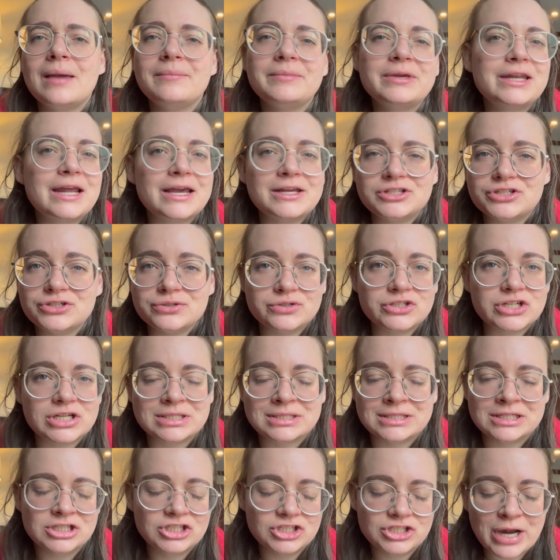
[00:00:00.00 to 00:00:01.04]
I mean, I do
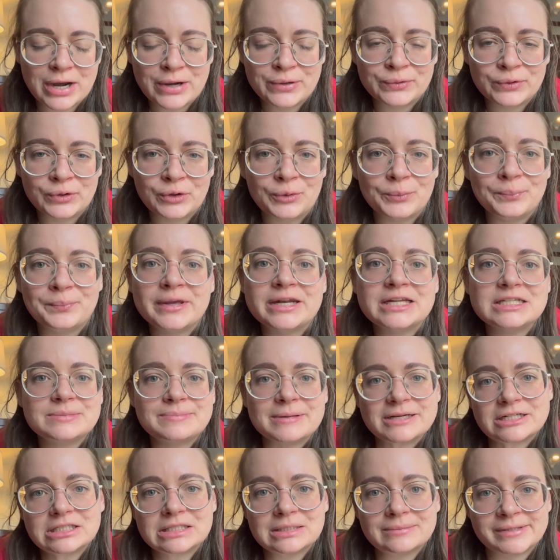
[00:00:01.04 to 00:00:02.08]
just in general, but
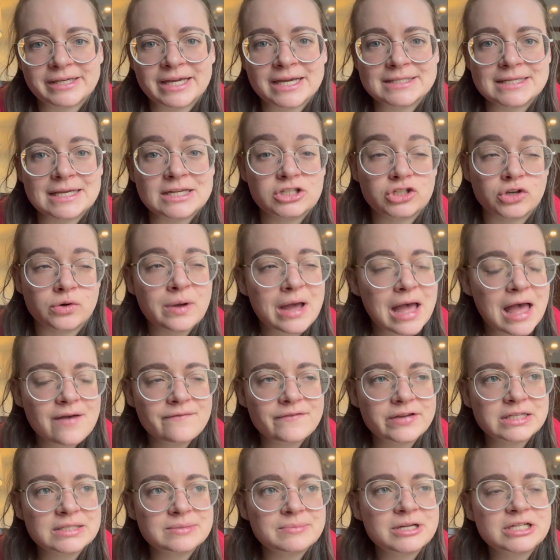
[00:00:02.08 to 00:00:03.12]
especially because I don't
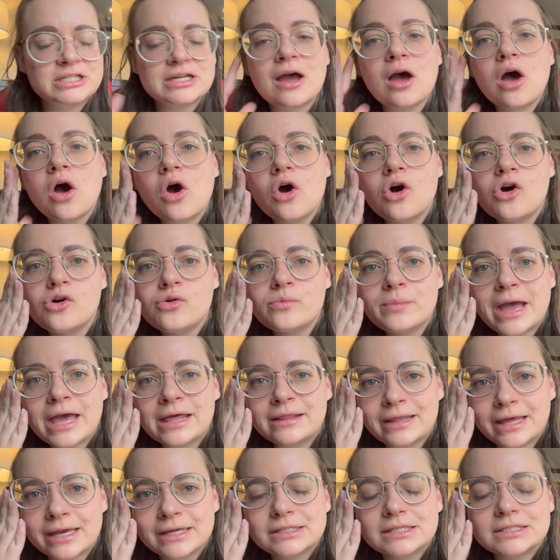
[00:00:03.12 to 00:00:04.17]
have as much at home, I
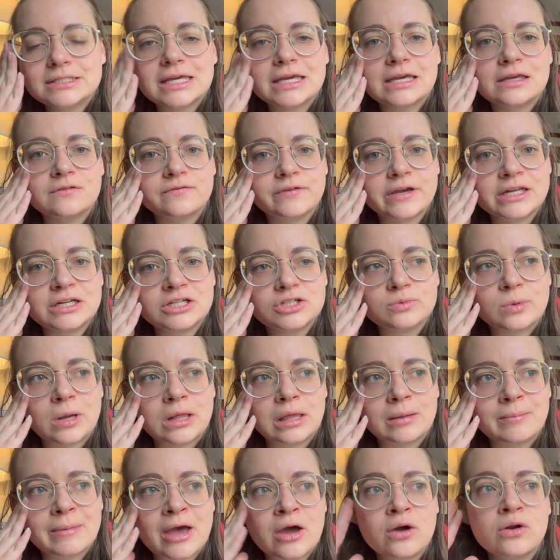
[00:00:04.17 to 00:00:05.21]
like to take advantage while
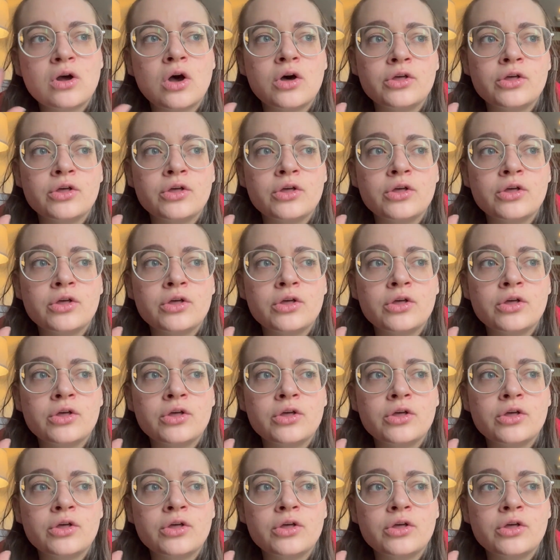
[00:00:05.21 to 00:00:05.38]
I'm out,